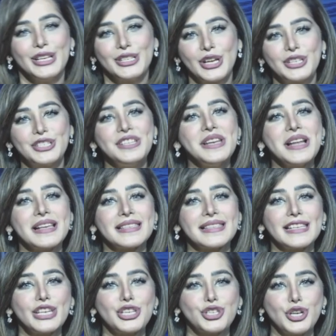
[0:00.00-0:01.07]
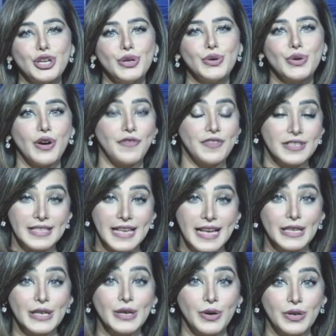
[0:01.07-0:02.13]
Georgina's signature look of a
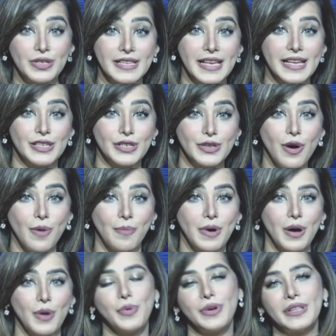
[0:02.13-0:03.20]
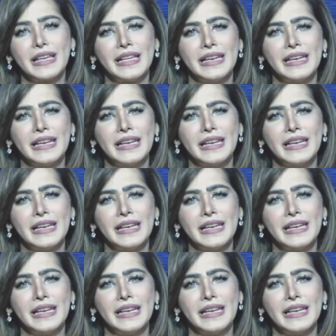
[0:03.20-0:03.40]
satin corset top with